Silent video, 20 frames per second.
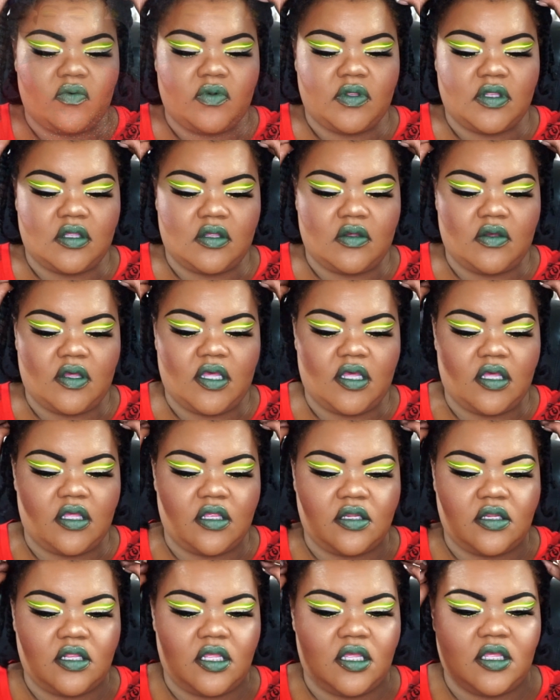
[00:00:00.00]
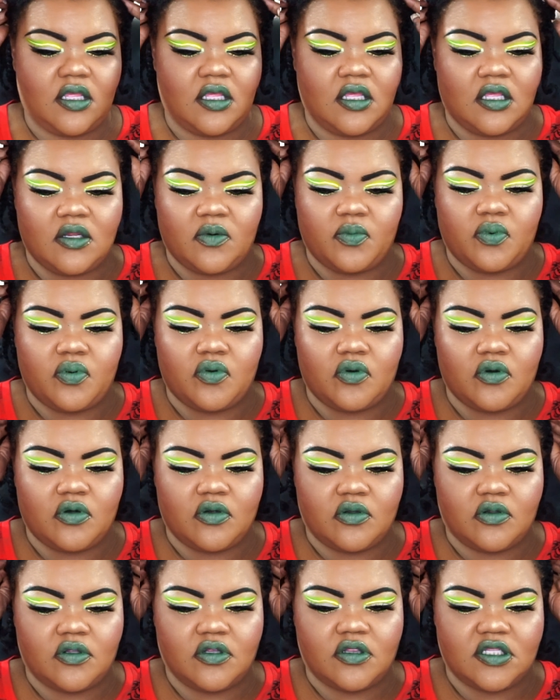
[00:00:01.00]
we can go ahead and
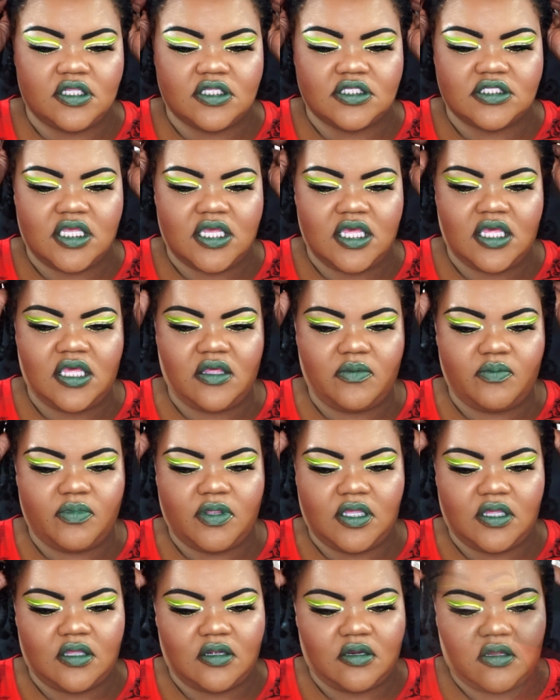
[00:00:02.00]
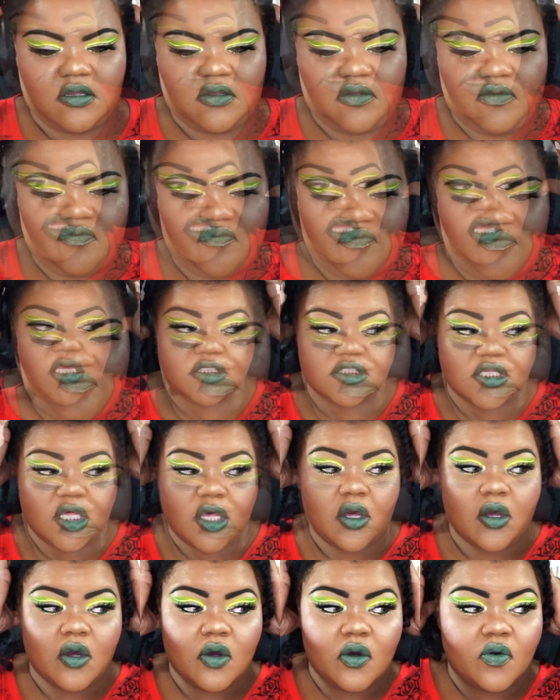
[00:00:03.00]
pull this headband off.
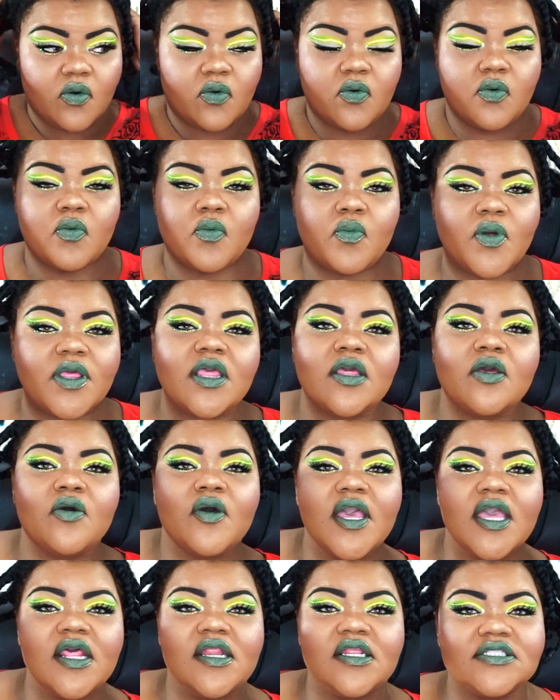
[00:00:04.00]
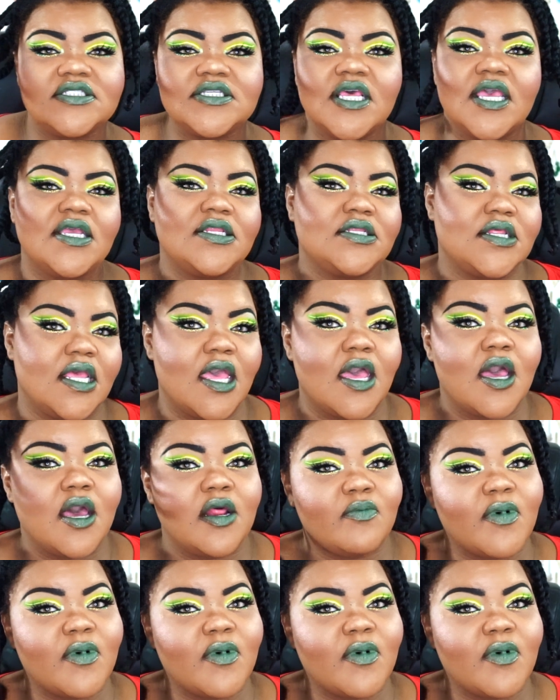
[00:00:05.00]
So we can go ahead and take down